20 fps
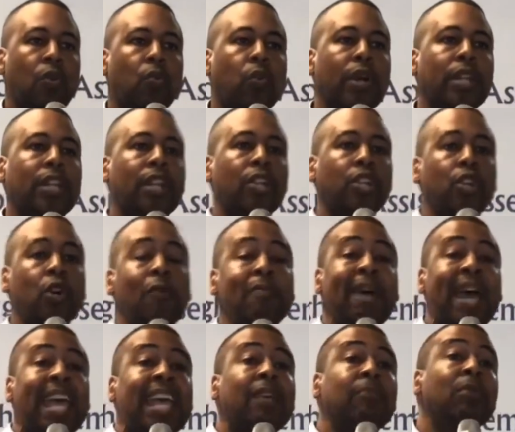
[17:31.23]
When the new
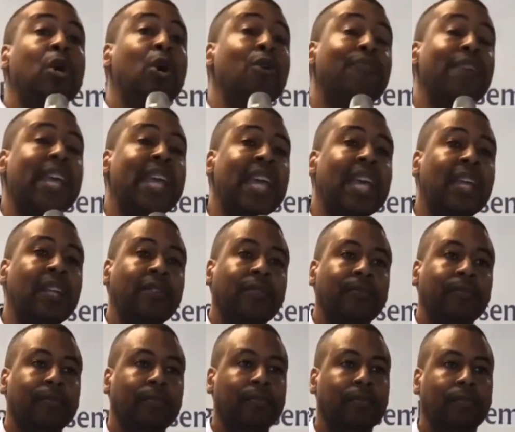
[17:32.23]
man move
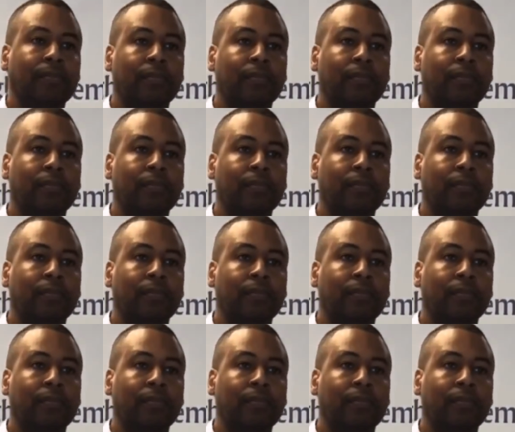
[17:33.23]
in,